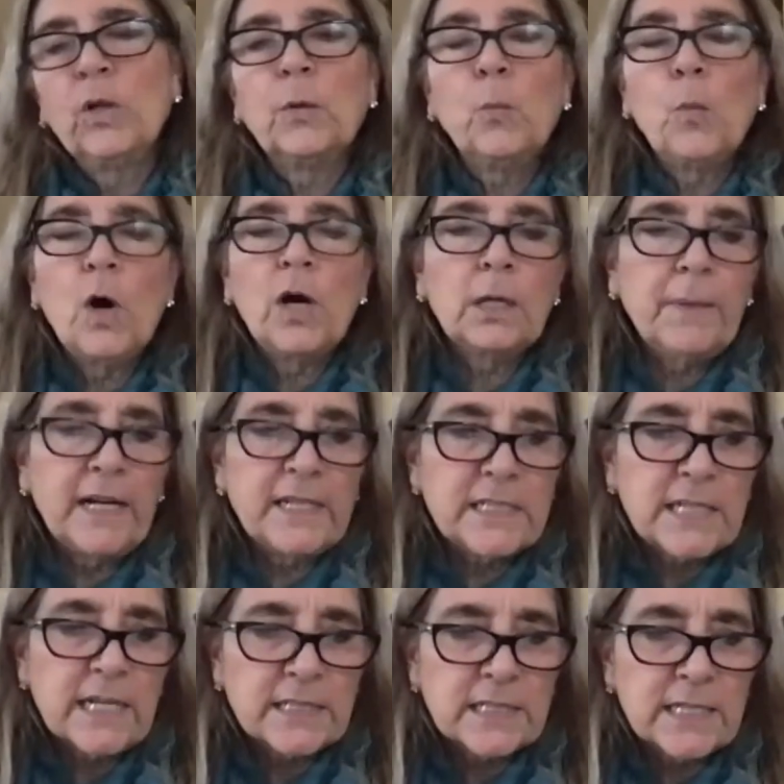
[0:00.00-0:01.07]
and one of my
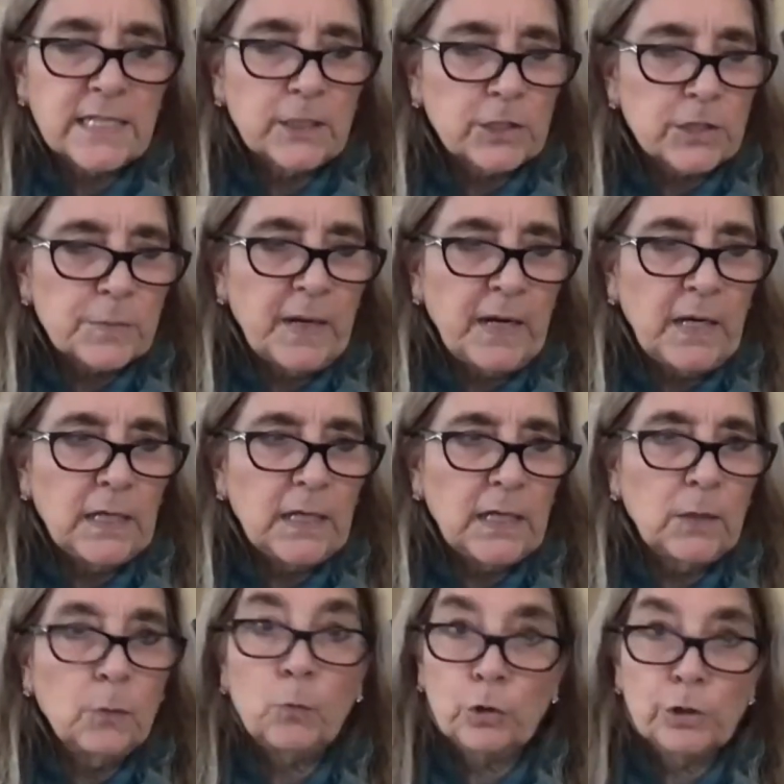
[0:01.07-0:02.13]
test knitters made it
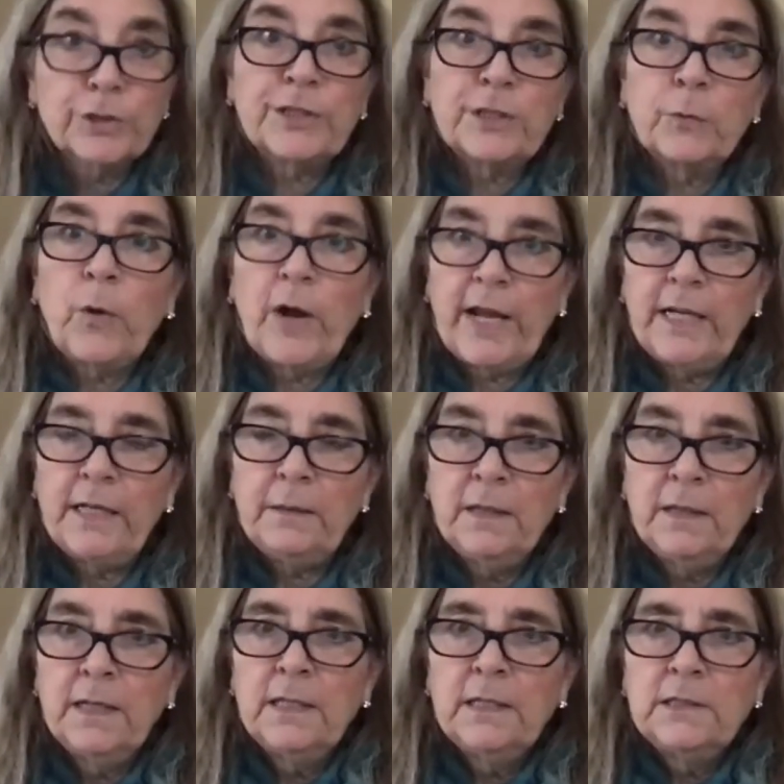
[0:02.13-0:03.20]
in worsted weight
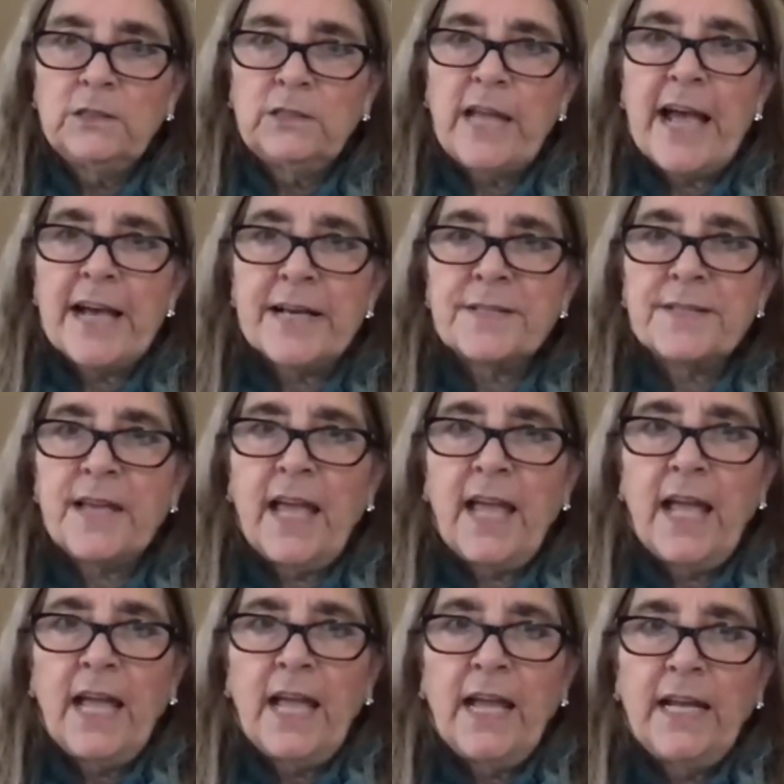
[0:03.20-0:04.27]
as
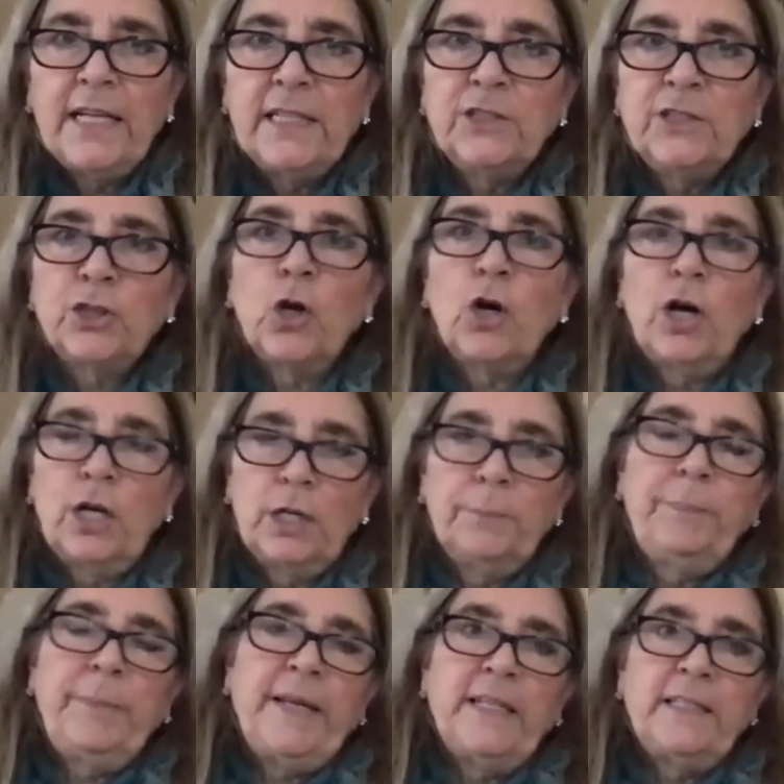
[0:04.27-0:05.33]
a
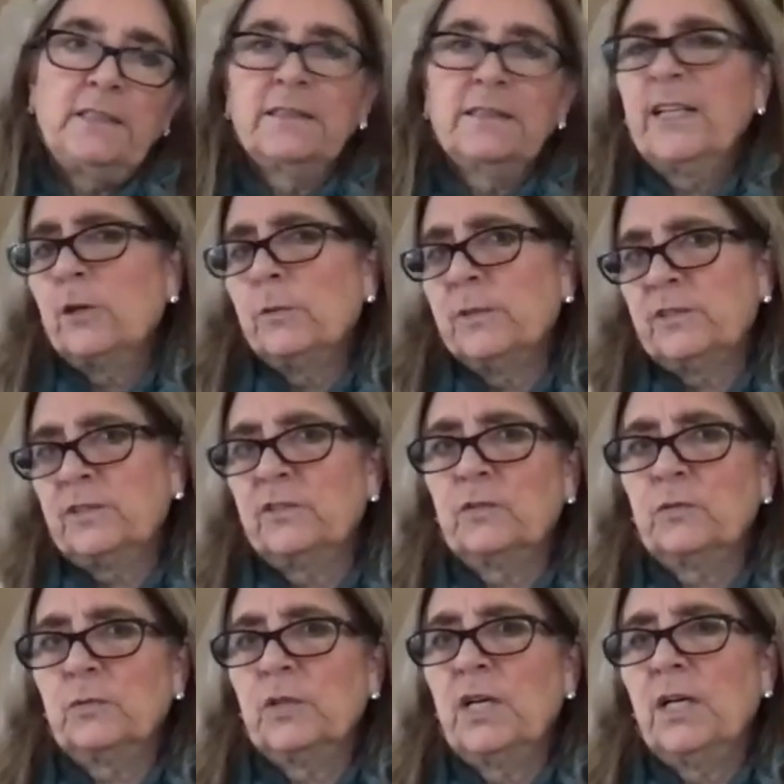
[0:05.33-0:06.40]
big, like almost
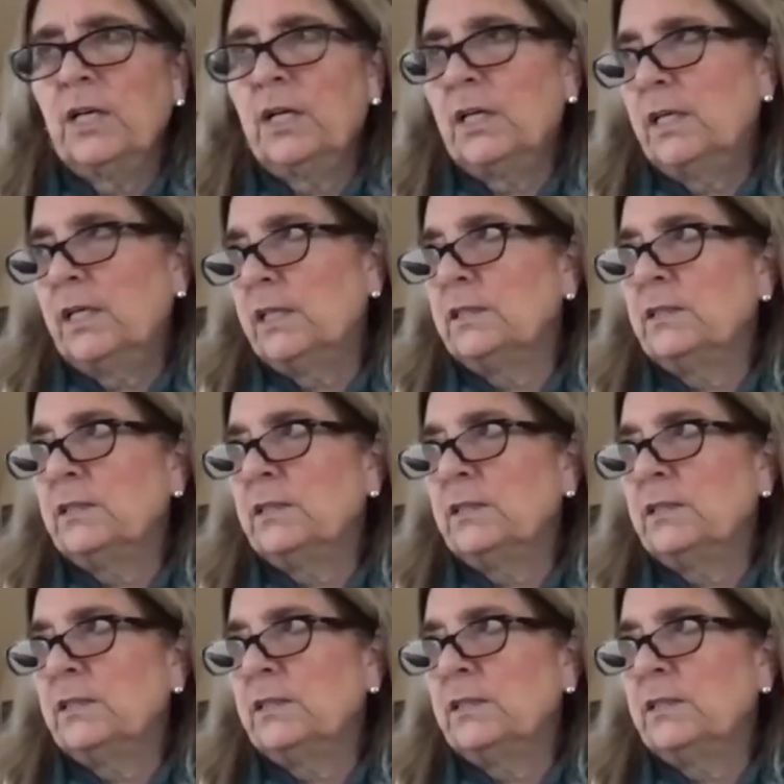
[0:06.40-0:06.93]
a